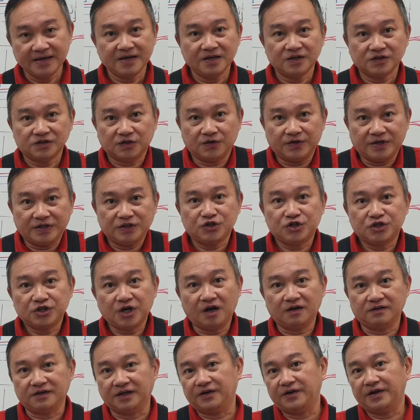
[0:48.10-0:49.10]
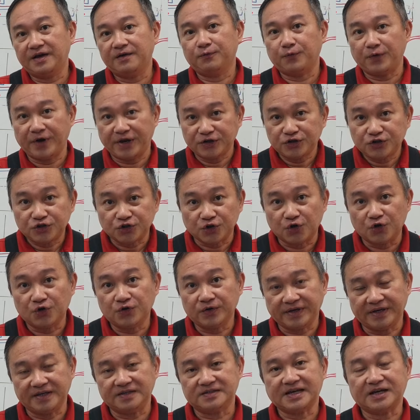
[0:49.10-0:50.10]
So in short, the gear ratio
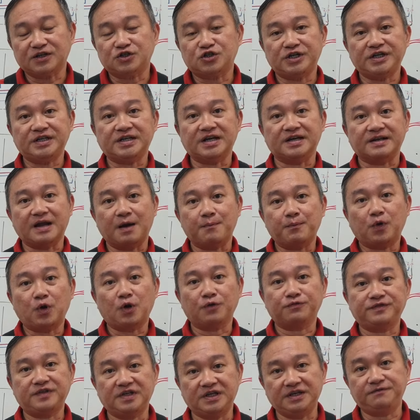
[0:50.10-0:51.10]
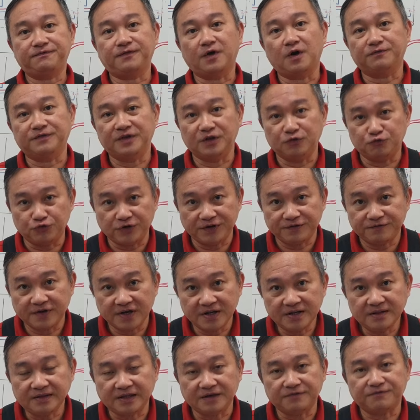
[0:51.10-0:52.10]
is actually the number of teeth of the
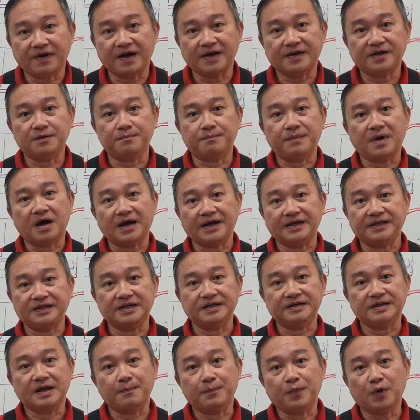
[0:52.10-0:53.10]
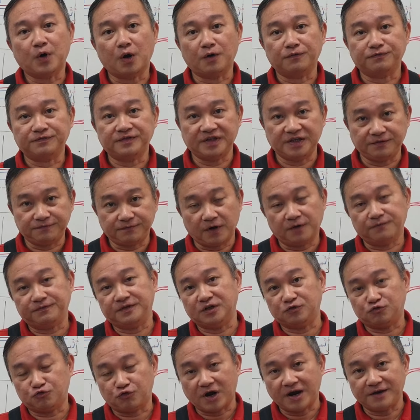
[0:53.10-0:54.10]
driven divided by the number of teeth of the
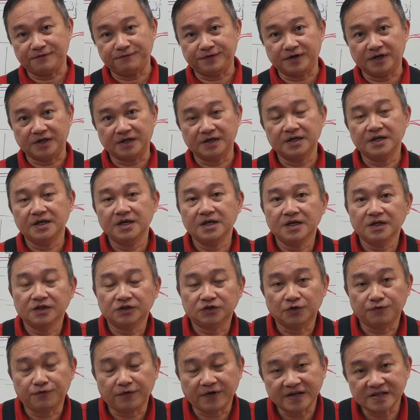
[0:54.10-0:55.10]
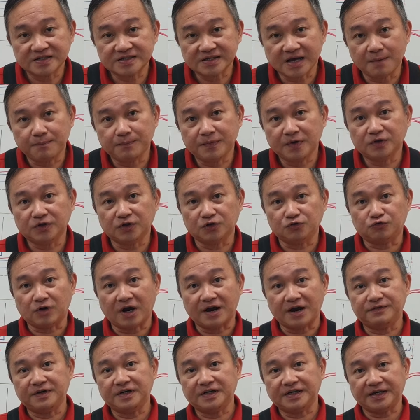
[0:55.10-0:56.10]
driver. So for example, the
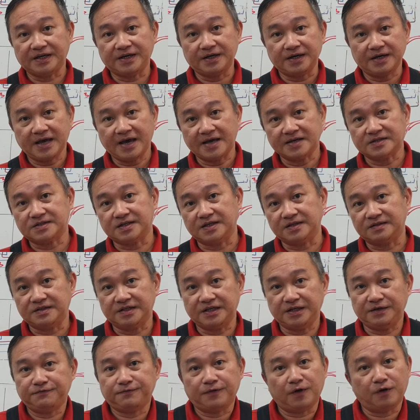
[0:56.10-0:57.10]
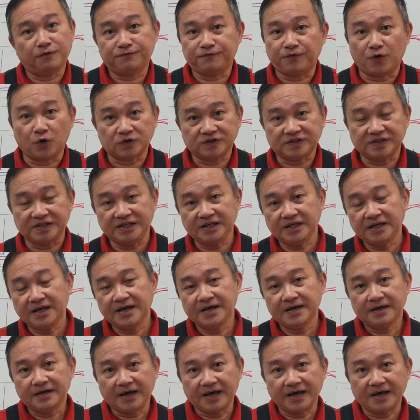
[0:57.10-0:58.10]
driver gear has a teeth of 40
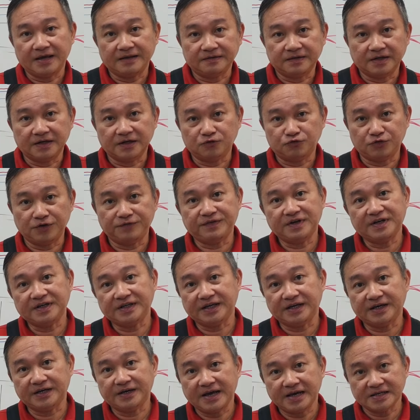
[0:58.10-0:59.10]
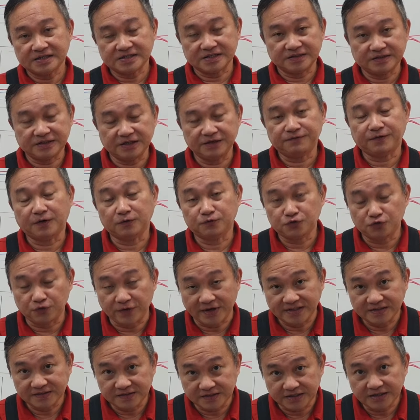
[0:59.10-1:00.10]
and the driven gear has a teeth of
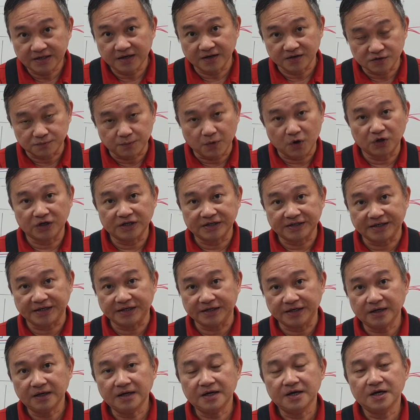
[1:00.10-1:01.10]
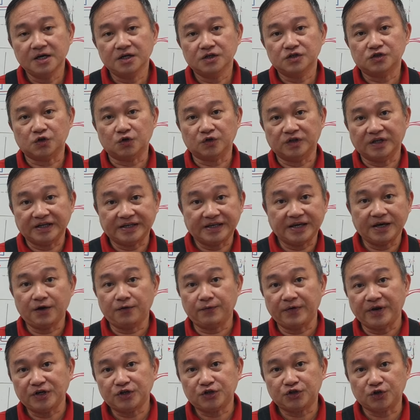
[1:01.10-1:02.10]
20, a smaller gear. So the gear
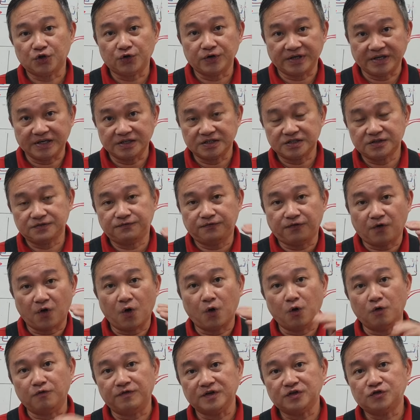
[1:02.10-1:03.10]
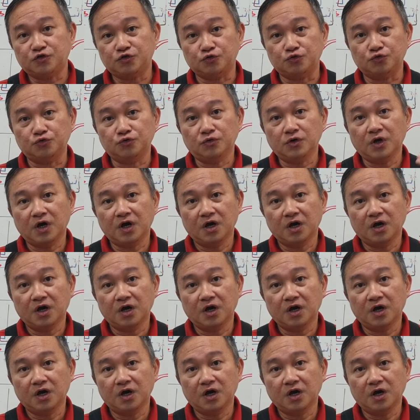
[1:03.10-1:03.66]
ratio is 4/2